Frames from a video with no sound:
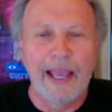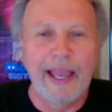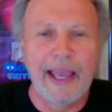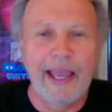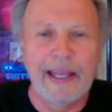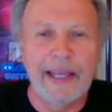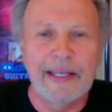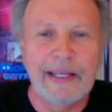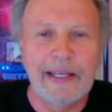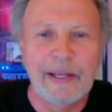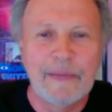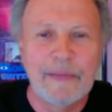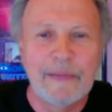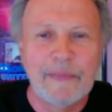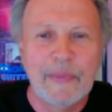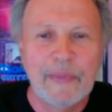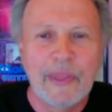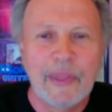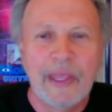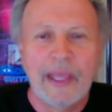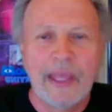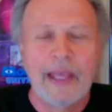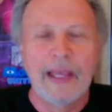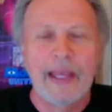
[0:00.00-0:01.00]
and,
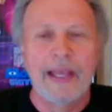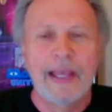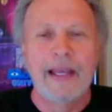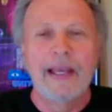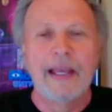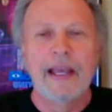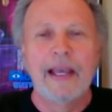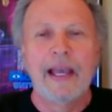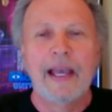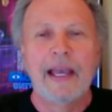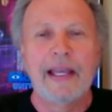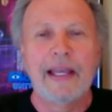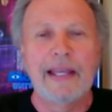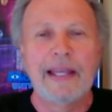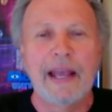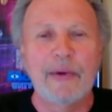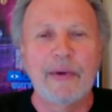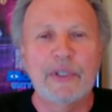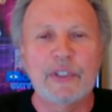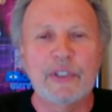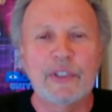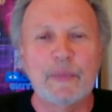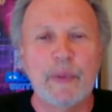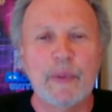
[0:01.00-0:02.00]
And
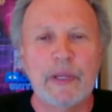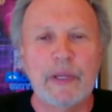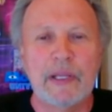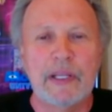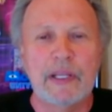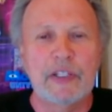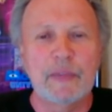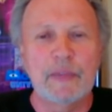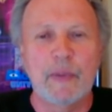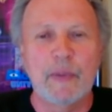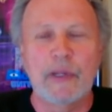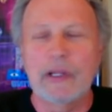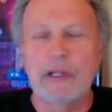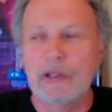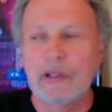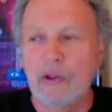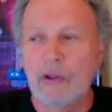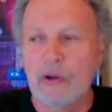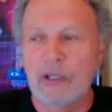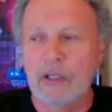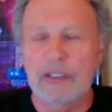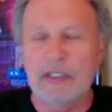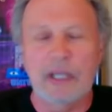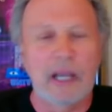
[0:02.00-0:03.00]
now it's been it's been a
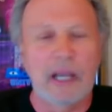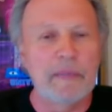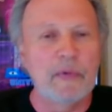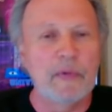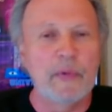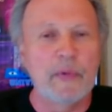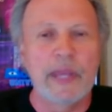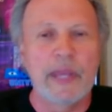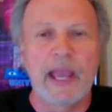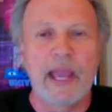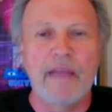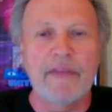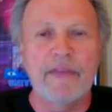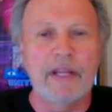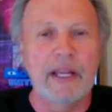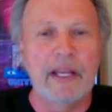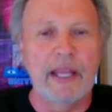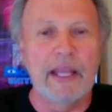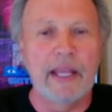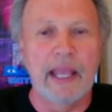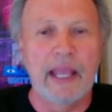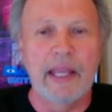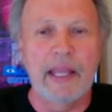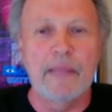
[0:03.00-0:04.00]
long time, and we haven't
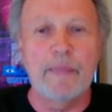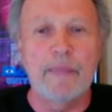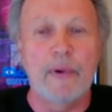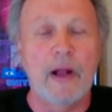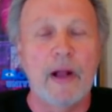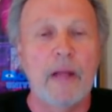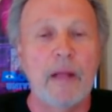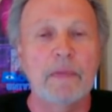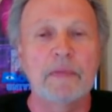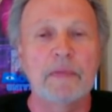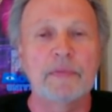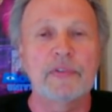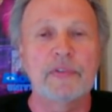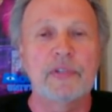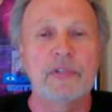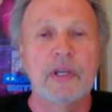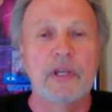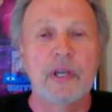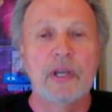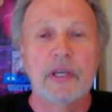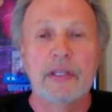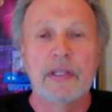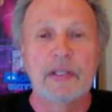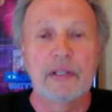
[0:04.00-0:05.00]
had any problems,
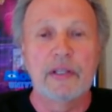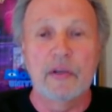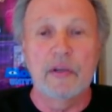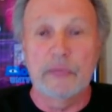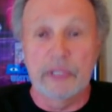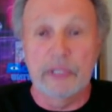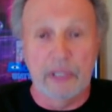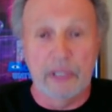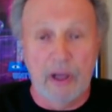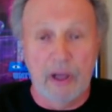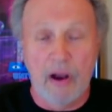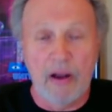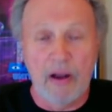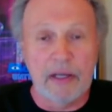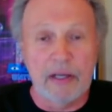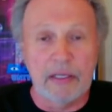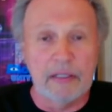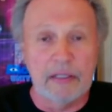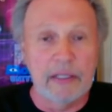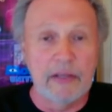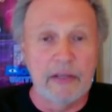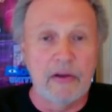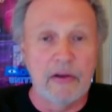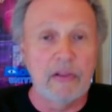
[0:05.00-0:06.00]
you know, in the
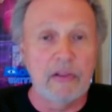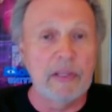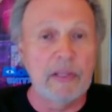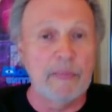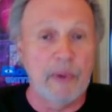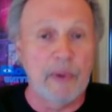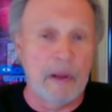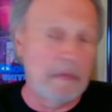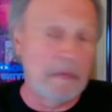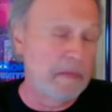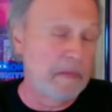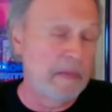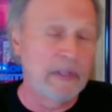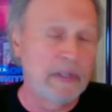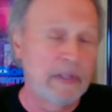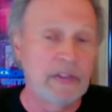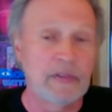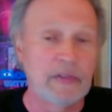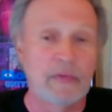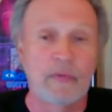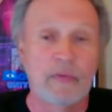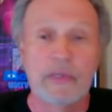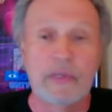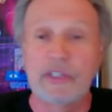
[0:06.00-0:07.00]
garden. The only problem
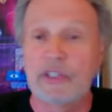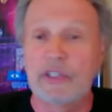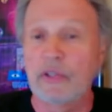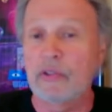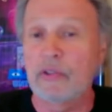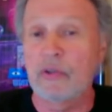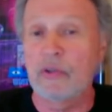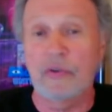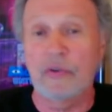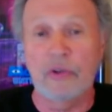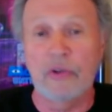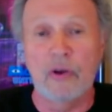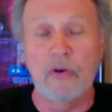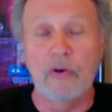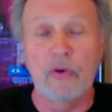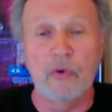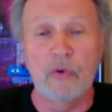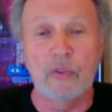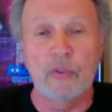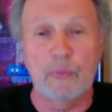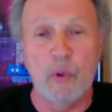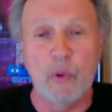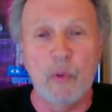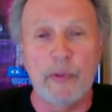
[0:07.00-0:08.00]
is we still don't know
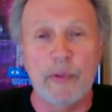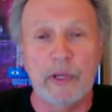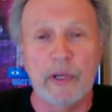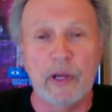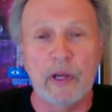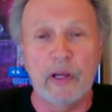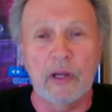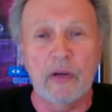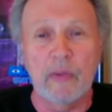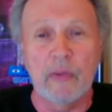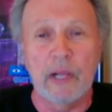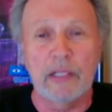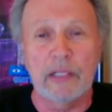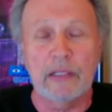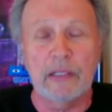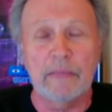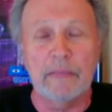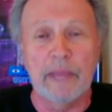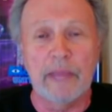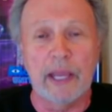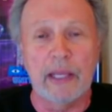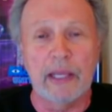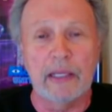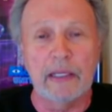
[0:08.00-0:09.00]
who's pooping on our welcome
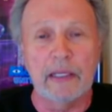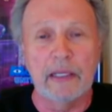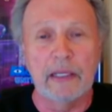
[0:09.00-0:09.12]
mat.